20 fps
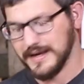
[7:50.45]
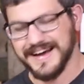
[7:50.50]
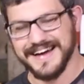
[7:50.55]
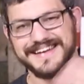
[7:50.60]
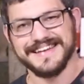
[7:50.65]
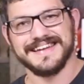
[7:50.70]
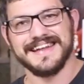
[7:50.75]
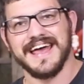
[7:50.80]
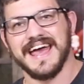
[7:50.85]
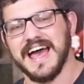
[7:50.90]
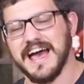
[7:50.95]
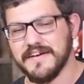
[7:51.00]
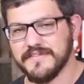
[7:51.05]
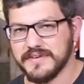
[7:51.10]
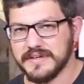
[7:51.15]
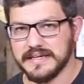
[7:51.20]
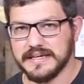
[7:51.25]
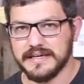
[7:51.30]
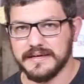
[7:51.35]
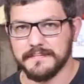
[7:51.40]
I didn't have
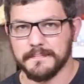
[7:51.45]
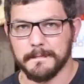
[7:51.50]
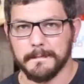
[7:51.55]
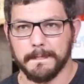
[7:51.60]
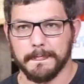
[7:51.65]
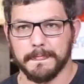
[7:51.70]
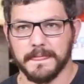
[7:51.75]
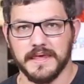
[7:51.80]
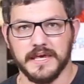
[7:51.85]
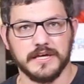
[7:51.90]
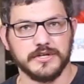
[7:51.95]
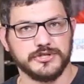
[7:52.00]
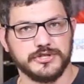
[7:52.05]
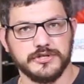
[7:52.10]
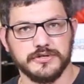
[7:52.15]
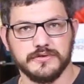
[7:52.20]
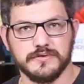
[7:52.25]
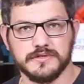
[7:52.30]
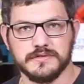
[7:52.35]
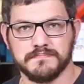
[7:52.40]
any
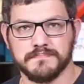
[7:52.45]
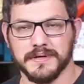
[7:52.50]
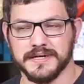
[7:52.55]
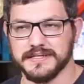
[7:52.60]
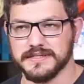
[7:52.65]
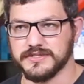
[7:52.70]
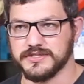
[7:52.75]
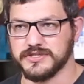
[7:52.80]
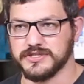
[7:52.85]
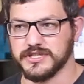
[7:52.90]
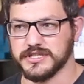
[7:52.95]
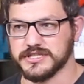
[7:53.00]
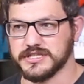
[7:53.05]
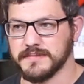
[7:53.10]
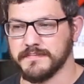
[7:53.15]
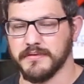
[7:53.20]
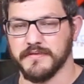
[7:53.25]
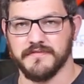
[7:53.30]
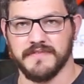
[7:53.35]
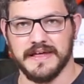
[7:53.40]
issues, but just
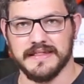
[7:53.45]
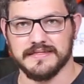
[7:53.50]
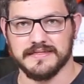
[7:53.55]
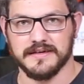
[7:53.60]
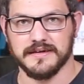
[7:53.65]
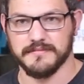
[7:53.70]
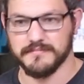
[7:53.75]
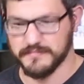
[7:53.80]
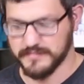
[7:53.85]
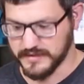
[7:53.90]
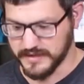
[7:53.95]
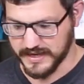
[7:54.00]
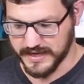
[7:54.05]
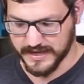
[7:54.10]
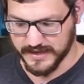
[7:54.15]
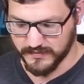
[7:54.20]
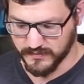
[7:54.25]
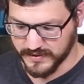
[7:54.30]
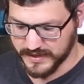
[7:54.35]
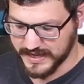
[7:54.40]
to prevent them,
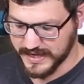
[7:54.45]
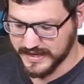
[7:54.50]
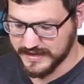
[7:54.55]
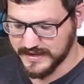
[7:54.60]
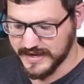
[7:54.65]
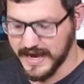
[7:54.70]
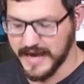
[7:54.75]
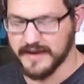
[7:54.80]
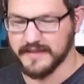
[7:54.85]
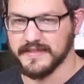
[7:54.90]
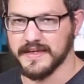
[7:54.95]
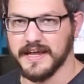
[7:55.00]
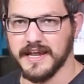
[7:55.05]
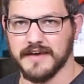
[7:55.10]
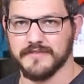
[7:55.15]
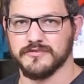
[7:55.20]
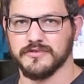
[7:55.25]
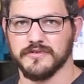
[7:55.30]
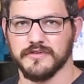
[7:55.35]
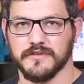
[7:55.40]
I went ahead and added that
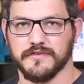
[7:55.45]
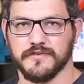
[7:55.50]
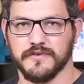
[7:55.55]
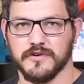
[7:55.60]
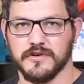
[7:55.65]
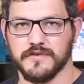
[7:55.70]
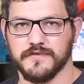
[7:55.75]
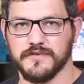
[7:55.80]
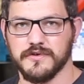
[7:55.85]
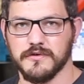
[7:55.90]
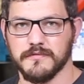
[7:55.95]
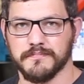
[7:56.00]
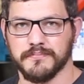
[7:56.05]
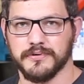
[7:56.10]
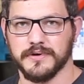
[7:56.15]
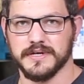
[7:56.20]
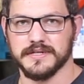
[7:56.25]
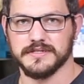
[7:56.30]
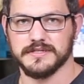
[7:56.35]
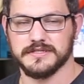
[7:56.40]
after the first few
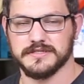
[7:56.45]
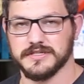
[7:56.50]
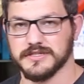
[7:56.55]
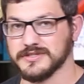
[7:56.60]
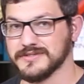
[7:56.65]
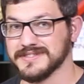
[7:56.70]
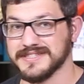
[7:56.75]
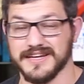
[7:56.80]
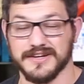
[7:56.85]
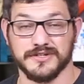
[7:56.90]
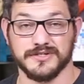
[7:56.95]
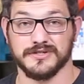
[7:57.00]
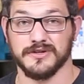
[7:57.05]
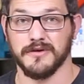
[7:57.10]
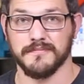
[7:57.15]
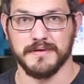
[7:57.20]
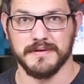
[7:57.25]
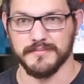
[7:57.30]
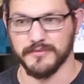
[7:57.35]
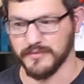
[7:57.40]
prints, just because I
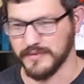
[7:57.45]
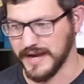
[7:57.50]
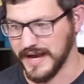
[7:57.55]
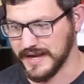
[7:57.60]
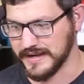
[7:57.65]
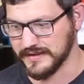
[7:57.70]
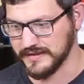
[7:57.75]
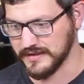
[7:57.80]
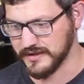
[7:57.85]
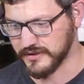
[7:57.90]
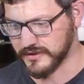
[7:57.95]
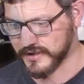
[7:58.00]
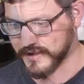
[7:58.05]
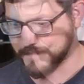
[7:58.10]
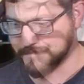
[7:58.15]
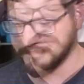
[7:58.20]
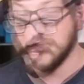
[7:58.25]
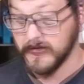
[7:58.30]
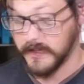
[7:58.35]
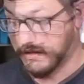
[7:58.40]
saw people were adding that
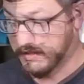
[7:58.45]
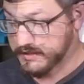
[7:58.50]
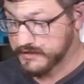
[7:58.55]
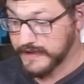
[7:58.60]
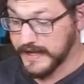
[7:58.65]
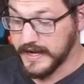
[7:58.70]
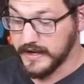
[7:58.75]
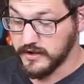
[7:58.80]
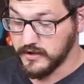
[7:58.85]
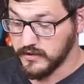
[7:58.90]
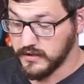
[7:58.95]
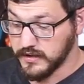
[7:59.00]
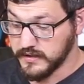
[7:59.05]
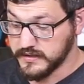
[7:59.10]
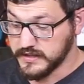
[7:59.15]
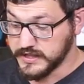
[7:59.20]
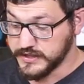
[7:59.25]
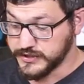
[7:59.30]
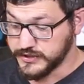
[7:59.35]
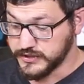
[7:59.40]
on. Also, I added
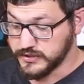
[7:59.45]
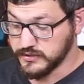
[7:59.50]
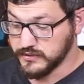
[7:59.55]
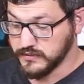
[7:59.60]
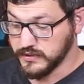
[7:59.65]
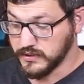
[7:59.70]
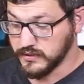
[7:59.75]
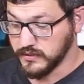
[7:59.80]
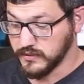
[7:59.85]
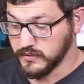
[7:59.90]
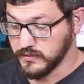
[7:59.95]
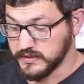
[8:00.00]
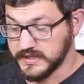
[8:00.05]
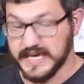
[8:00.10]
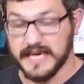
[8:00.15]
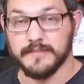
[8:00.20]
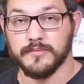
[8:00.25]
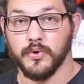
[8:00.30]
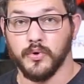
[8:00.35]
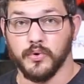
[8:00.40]
on these two little
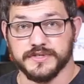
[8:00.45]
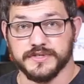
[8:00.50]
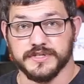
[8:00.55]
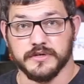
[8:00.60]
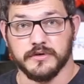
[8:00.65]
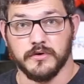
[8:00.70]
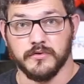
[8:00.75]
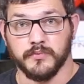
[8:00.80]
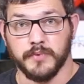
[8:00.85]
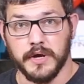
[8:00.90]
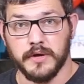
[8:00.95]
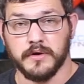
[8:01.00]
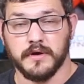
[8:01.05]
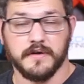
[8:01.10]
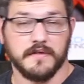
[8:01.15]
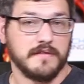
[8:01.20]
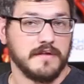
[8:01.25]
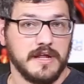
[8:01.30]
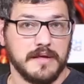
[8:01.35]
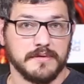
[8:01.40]
cable that go right
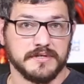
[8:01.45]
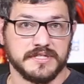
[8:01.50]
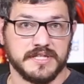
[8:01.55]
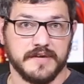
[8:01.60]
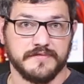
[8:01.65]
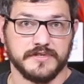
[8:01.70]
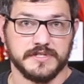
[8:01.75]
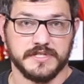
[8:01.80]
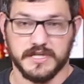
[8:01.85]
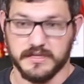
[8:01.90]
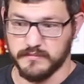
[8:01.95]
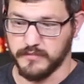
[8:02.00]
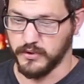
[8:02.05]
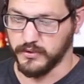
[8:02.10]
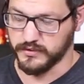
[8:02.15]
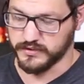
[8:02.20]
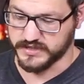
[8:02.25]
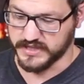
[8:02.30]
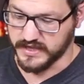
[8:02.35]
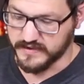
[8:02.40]
onto the NEMA 17
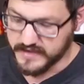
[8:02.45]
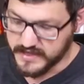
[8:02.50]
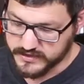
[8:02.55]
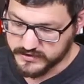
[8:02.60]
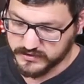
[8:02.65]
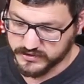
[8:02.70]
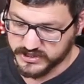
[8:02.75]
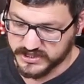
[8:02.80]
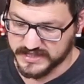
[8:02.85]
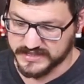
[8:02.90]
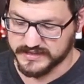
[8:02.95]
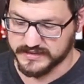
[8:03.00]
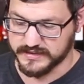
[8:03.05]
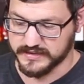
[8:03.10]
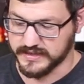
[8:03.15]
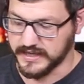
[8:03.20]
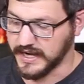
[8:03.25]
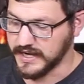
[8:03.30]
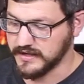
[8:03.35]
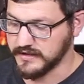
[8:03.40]
motors, and these are
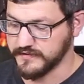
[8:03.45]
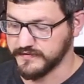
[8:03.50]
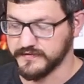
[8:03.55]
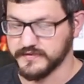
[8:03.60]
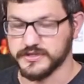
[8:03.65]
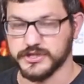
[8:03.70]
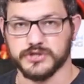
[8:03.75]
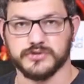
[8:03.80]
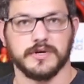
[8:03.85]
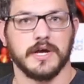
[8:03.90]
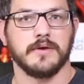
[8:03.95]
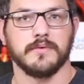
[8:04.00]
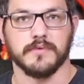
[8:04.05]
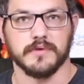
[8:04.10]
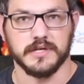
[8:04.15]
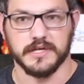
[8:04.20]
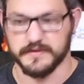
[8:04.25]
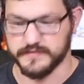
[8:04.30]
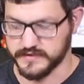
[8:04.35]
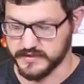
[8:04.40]
just kind of strain
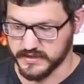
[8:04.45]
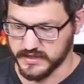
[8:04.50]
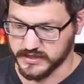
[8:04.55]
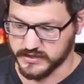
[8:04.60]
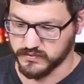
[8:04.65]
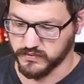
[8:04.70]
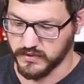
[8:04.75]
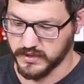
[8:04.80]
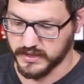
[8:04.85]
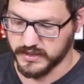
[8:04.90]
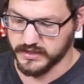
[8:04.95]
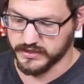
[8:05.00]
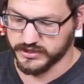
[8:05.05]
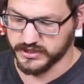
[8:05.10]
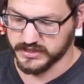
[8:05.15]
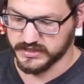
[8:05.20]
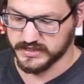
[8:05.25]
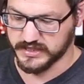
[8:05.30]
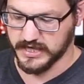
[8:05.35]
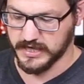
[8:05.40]
reliefs. This one
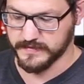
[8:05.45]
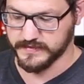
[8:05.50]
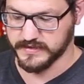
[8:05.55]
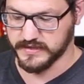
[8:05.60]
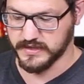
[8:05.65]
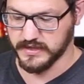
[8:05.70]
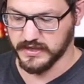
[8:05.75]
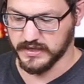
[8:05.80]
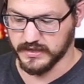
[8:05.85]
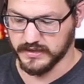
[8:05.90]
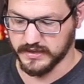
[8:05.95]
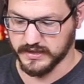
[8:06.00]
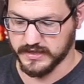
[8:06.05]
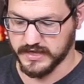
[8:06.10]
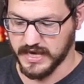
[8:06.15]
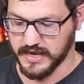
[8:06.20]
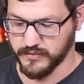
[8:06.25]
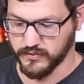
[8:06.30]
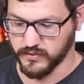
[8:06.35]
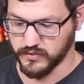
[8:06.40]
just keeps the
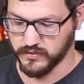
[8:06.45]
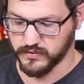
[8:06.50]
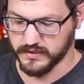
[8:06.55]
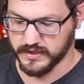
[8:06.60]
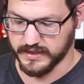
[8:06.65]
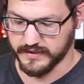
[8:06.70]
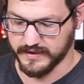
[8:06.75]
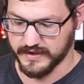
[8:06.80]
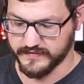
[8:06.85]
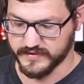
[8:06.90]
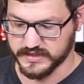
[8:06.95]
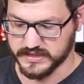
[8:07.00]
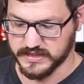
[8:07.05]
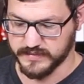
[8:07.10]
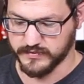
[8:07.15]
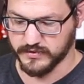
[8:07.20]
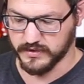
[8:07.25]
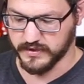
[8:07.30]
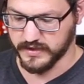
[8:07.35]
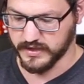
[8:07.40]
cable, I have it
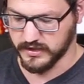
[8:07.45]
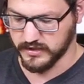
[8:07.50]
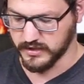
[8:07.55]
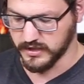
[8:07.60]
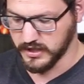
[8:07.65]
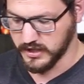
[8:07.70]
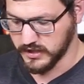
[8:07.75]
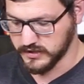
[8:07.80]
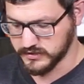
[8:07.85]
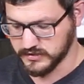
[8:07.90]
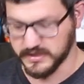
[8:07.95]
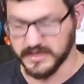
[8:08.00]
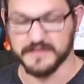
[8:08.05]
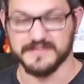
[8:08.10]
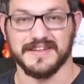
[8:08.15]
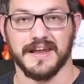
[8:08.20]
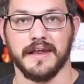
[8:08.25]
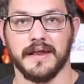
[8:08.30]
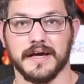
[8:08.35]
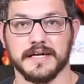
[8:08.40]
zipped on there, so it
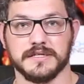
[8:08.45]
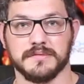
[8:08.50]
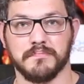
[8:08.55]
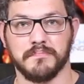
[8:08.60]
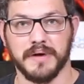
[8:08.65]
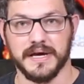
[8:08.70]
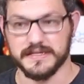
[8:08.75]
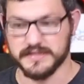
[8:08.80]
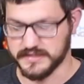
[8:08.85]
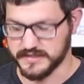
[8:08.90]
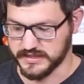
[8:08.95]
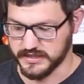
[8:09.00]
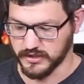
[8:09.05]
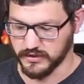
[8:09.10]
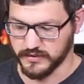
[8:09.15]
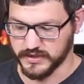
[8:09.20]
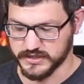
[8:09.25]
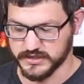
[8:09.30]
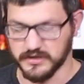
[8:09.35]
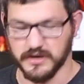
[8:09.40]
gives it a nice bend
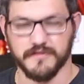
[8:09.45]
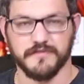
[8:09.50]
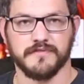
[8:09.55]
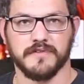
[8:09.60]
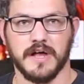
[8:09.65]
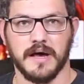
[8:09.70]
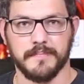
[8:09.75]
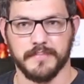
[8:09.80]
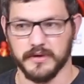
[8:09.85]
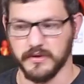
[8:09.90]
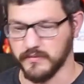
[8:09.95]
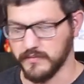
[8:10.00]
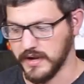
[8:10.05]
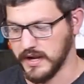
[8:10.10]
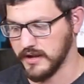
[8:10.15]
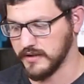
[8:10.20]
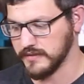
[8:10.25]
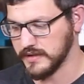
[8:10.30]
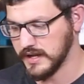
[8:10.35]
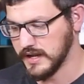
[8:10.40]
still and it's not flopping
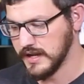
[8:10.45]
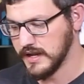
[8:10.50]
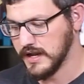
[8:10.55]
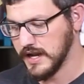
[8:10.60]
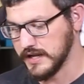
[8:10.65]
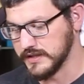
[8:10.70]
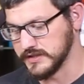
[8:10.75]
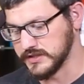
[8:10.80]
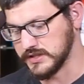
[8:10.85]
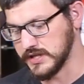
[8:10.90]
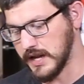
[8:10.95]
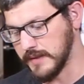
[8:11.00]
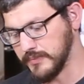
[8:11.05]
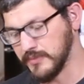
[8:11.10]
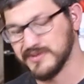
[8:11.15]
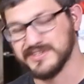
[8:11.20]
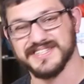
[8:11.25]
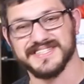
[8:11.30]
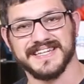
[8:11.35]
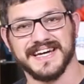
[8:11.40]
around. And this top
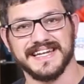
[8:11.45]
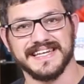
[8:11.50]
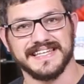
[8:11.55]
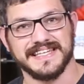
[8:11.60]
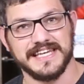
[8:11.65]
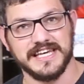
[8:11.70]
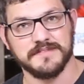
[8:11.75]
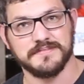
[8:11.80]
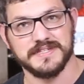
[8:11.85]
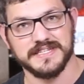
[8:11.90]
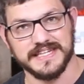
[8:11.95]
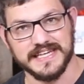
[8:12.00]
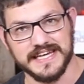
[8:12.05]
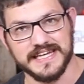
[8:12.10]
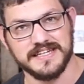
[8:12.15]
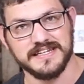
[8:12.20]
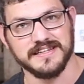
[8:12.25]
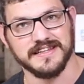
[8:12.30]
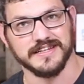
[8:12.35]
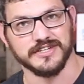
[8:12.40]
one just kind of keeps it
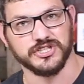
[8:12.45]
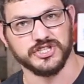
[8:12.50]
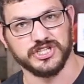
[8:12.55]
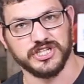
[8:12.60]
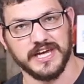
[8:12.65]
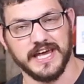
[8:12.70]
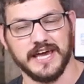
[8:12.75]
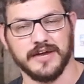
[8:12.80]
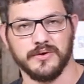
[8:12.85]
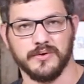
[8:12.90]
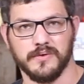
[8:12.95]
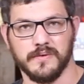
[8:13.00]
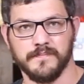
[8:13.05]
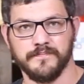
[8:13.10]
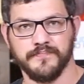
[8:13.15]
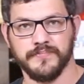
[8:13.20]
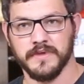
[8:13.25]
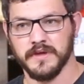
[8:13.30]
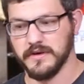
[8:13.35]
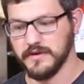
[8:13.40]
into the channel
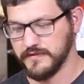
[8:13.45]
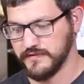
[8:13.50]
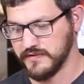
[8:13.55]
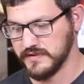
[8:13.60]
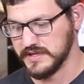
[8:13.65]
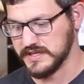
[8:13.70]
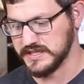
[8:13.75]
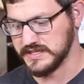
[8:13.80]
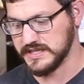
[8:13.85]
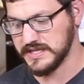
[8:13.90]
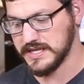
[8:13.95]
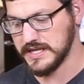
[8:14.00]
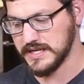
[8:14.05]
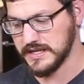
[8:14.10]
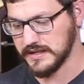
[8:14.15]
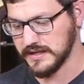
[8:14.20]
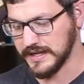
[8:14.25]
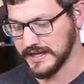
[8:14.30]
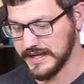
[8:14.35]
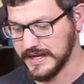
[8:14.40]
for the
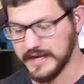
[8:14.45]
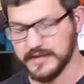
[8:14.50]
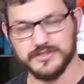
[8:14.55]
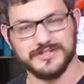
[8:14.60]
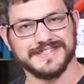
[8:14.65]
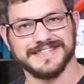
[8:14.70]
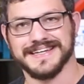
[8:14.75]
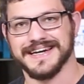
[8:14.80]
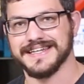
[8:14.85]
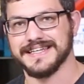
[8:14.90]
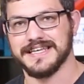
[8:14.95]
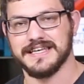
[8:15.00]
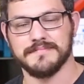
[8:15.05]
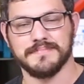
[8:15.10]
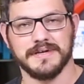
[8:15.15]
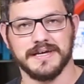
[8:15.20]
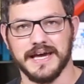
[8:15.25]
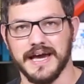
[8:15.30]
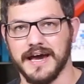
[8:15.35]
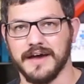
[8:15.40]
Z. Again, just kind of
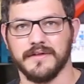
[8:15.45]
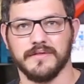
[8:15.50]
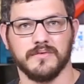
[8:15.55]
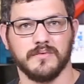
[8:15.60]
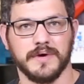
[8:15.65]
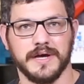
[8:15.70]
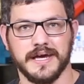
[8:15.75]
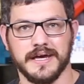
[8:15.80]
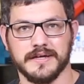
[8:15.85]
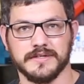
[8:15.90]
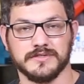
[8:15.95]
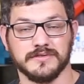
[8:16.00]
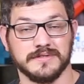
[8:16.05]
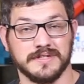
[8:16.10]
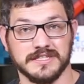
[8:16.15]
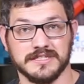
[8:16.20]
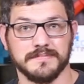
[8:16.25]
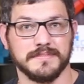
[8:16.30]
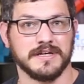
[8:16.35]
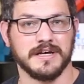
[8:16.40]
keeping it out of the way so it
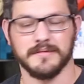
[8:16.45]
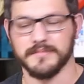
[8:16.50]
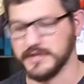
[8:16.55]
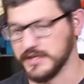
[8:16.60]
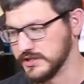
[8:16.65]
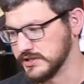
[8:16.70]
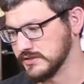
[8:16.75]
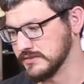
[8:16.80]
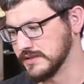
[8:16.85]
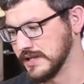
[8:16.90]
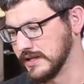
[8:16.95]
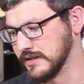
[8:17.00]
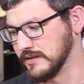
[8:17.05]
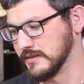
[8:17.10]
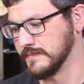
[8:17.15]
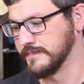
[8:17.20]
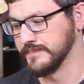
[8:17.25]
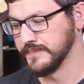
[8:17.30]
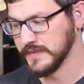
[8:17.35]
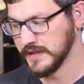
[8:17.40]
doesn't become an issue
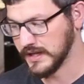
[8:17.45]
later.